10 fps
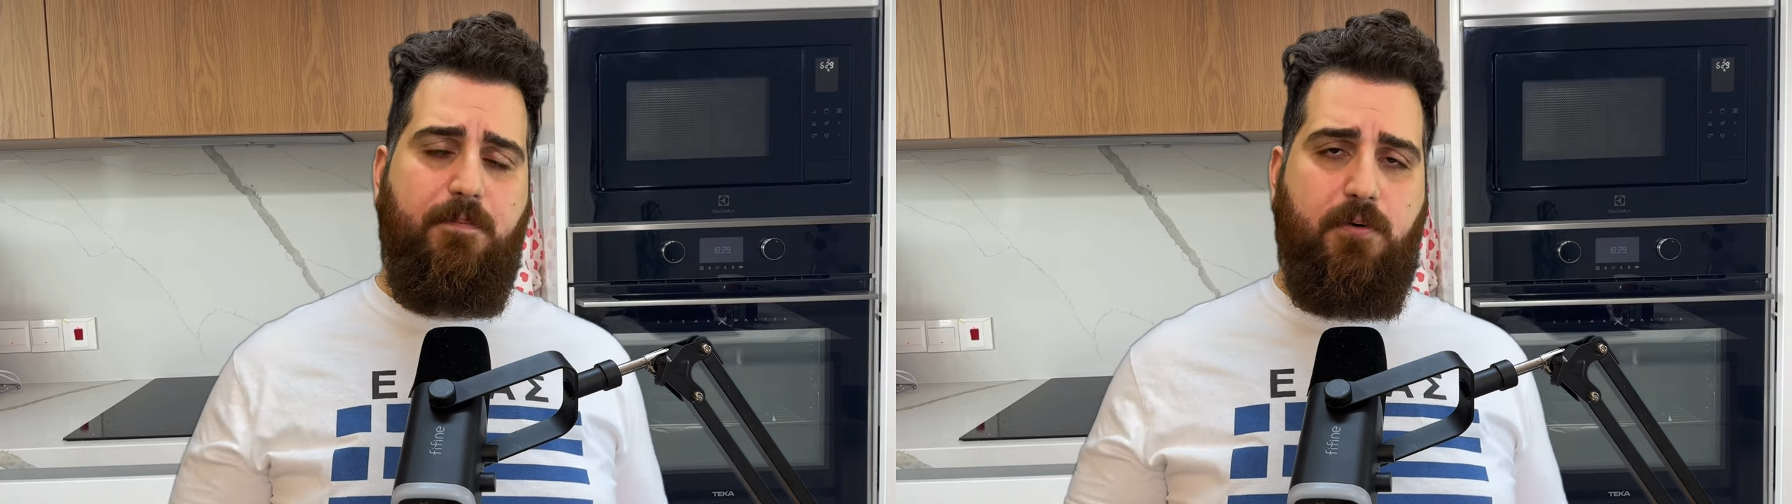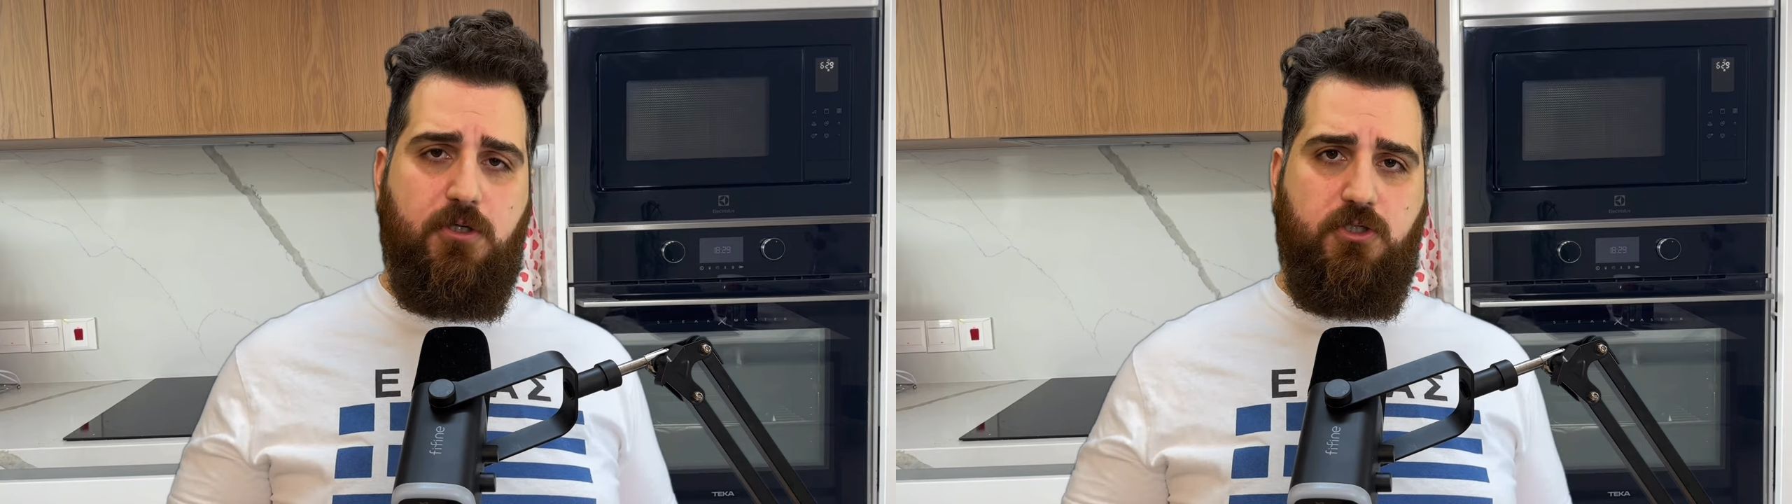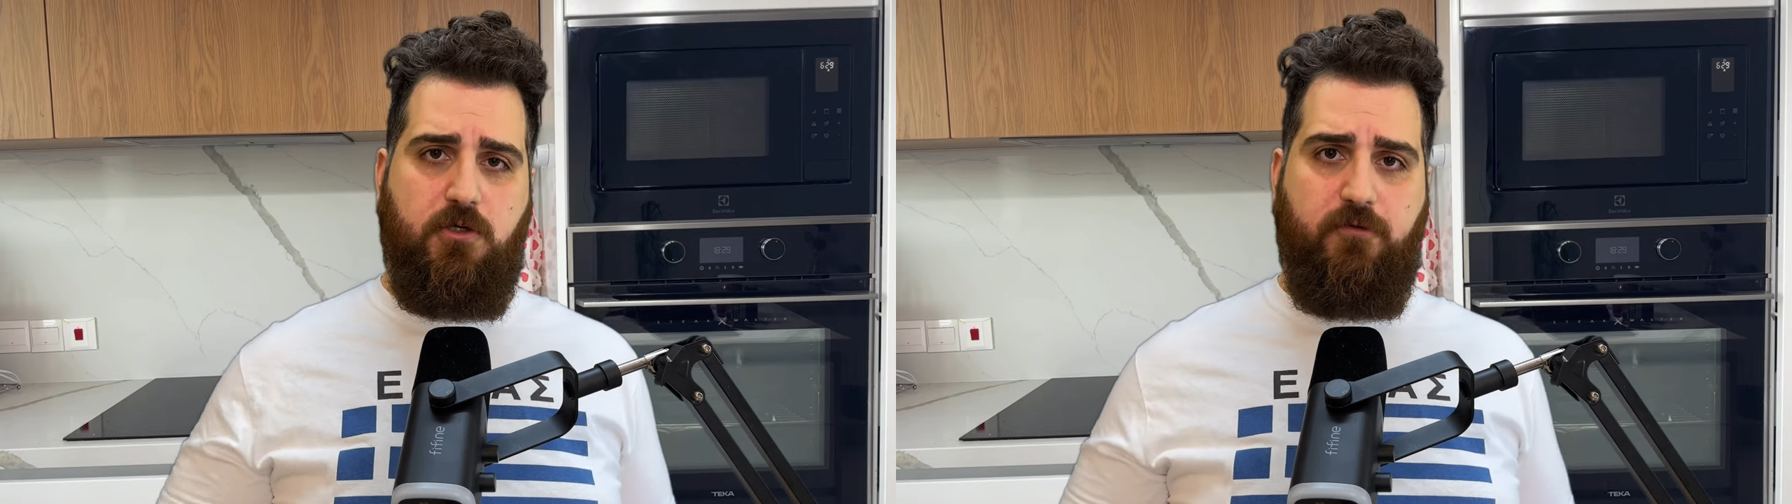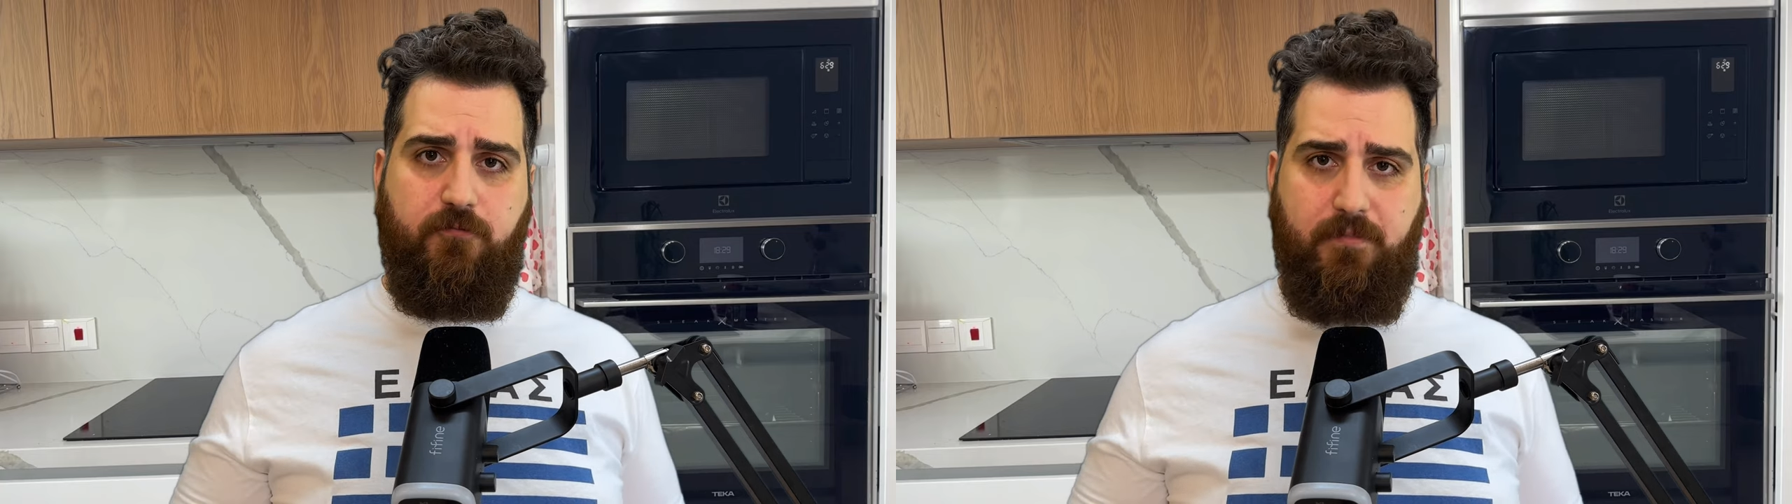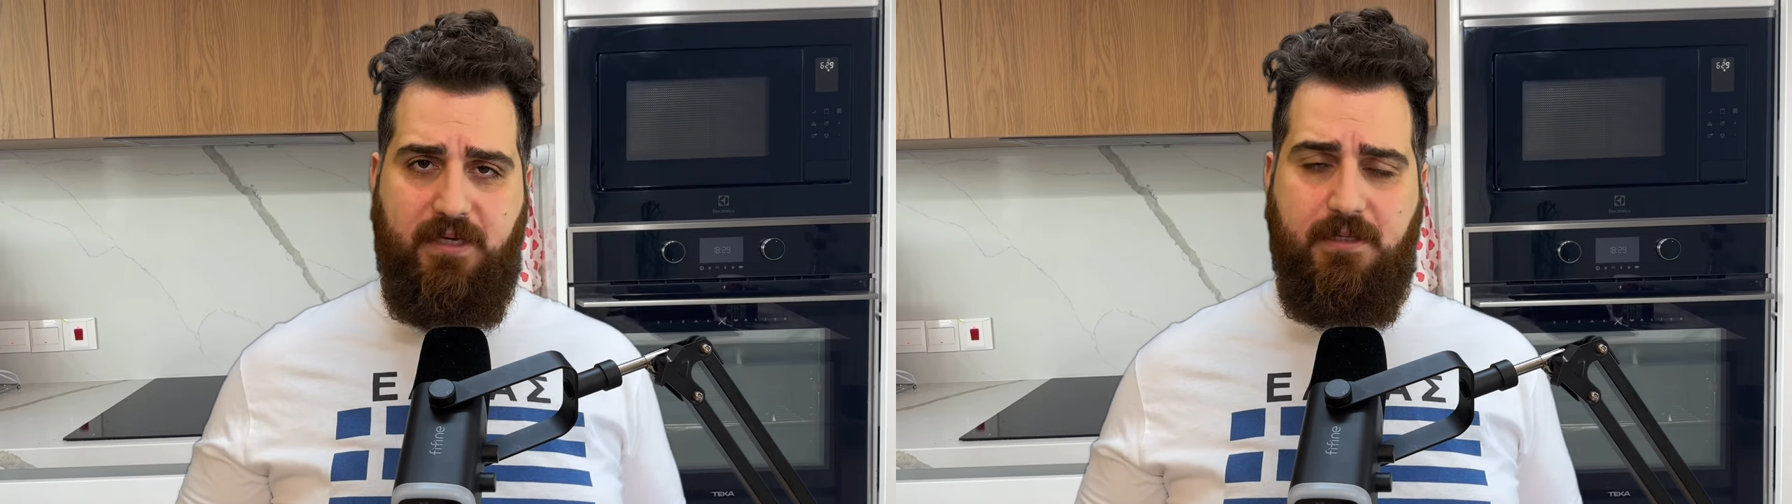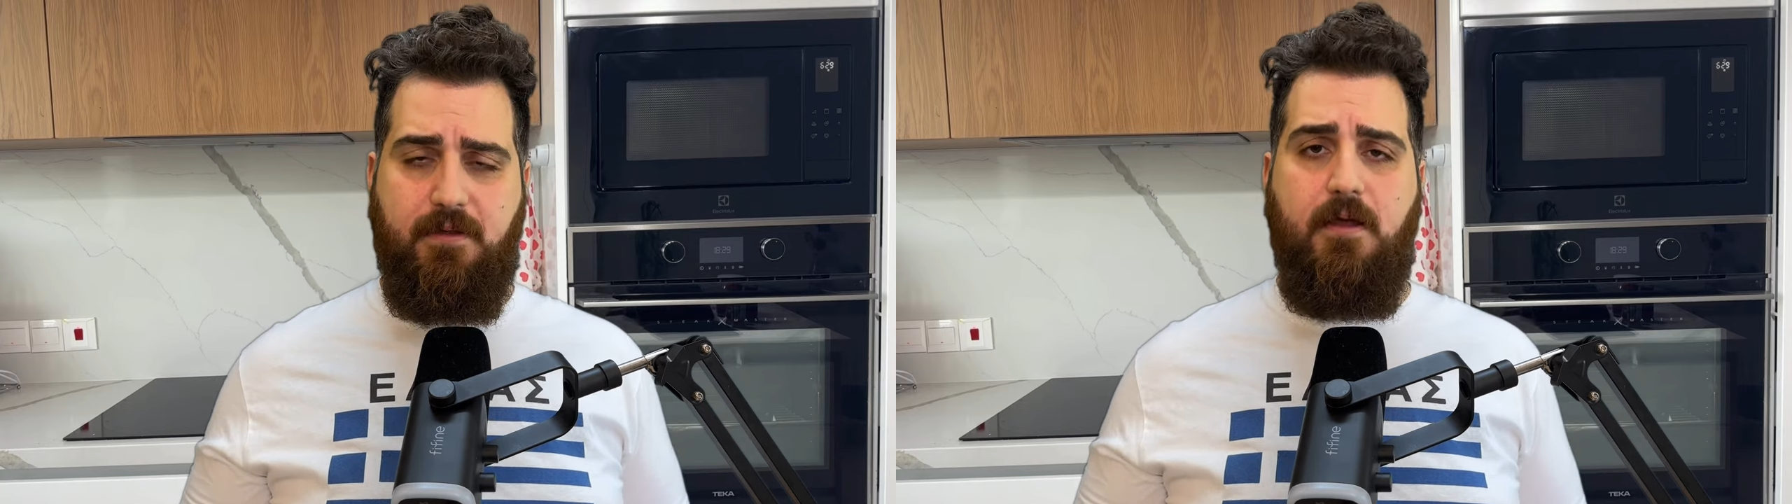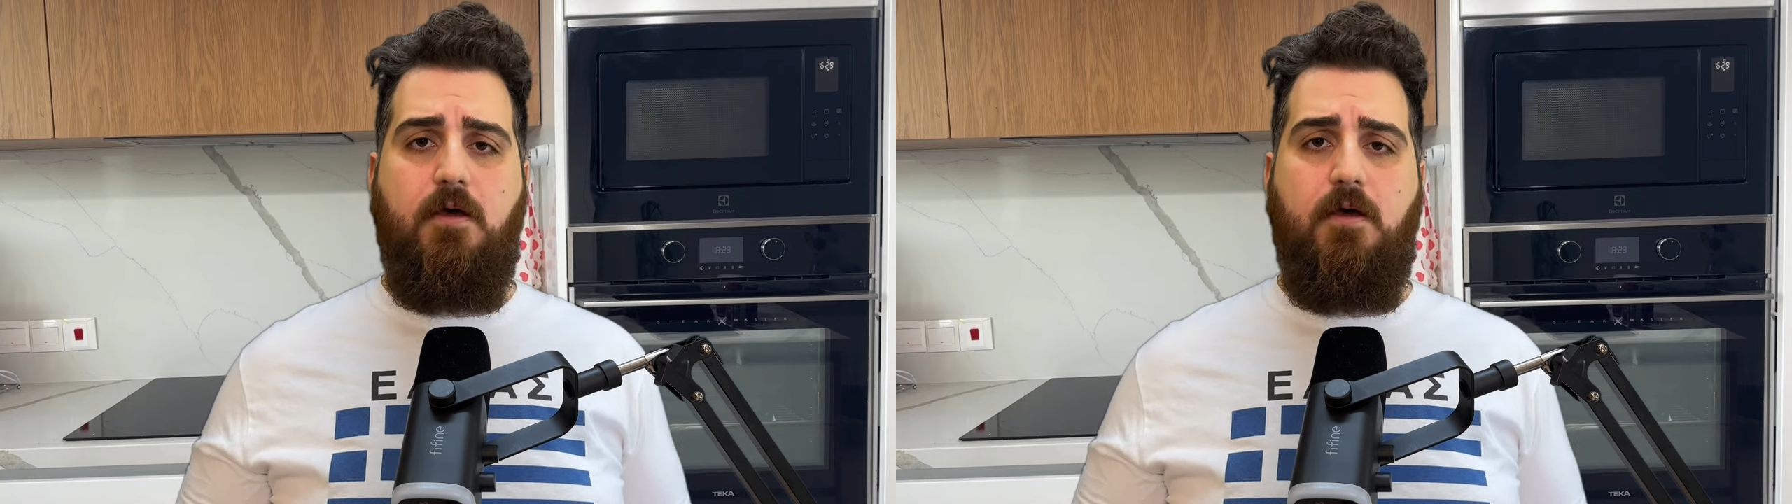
portion of meat